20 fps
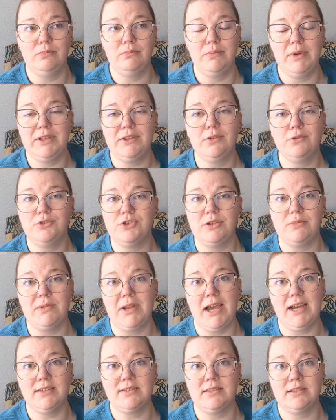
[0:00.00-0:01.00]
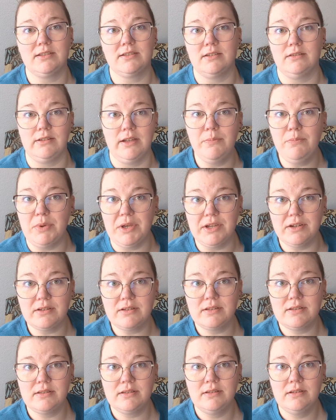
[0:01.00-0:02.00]
mental gymnastics
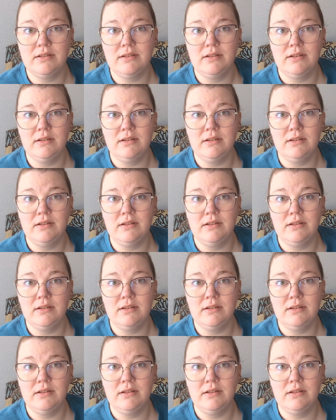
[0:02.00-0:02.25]
Olympics